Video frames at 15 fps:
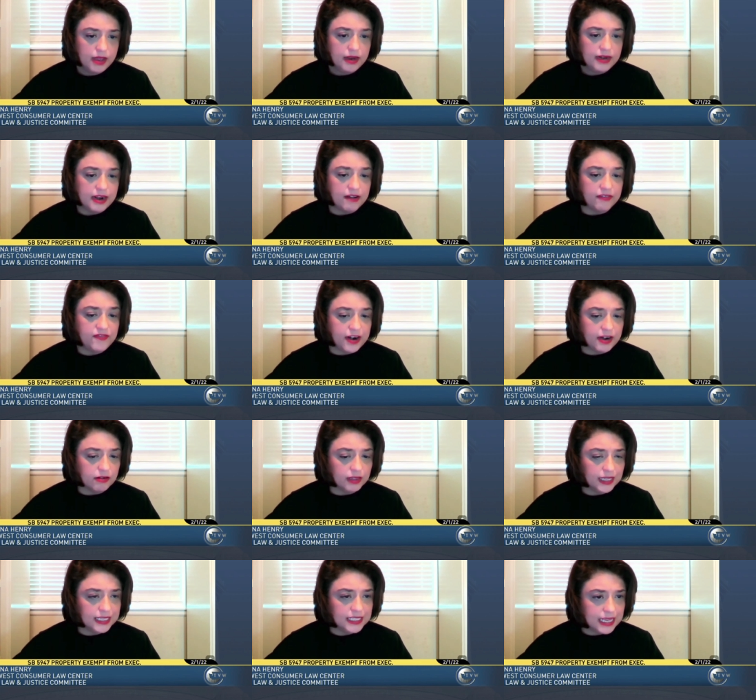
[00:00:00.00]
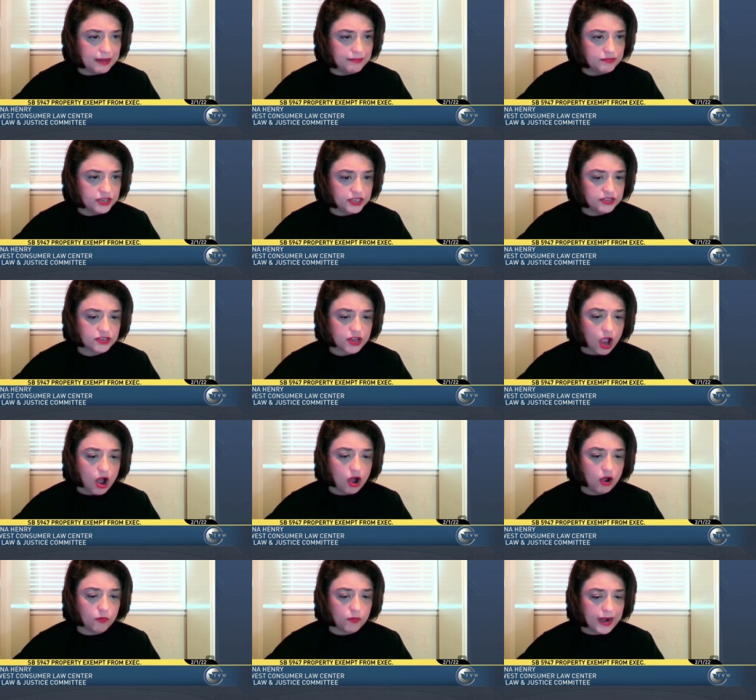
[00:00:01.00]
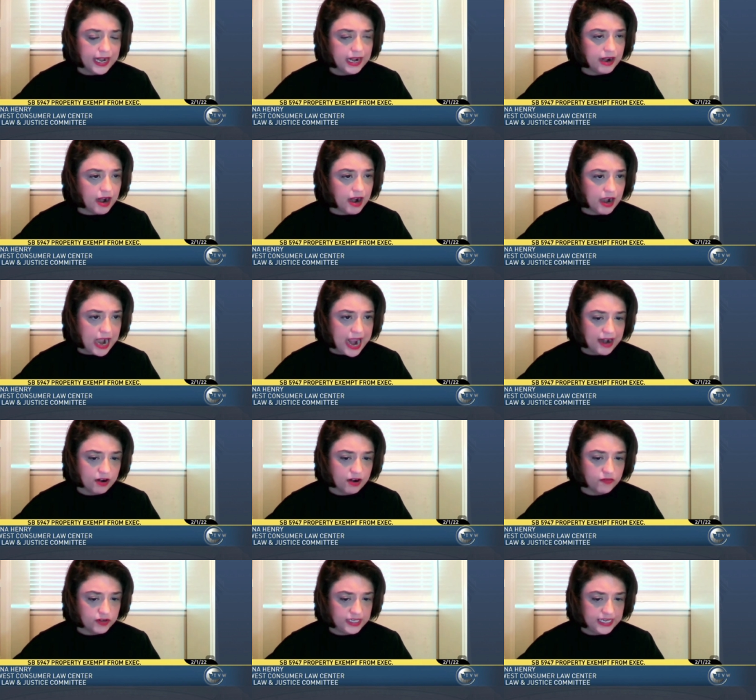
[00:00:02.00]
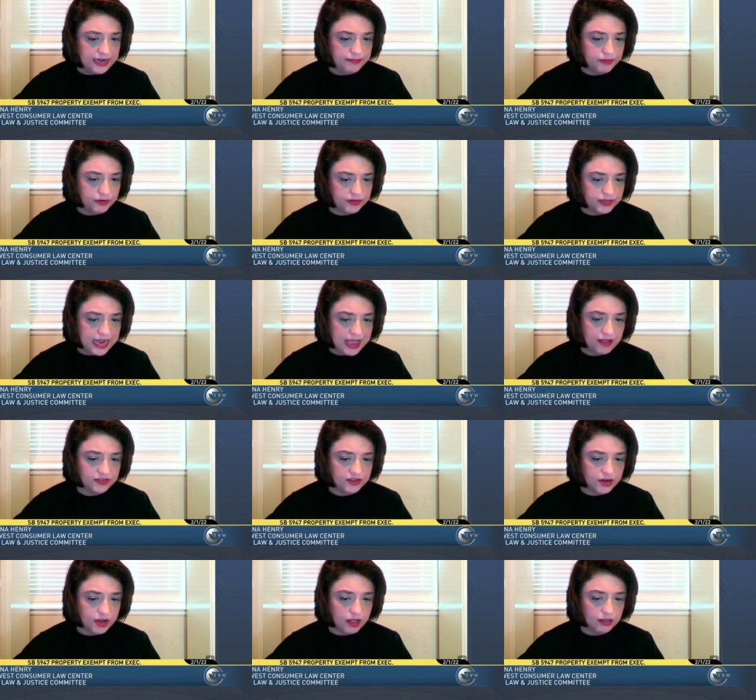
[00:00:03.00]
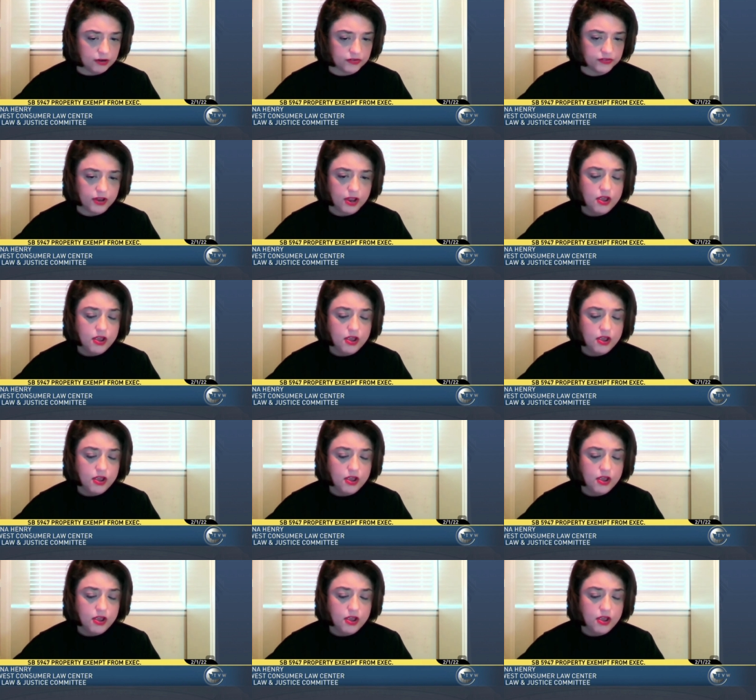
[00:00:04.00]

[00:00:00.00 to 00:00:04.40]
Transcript: Now, federal exemptions already are at over $10,000,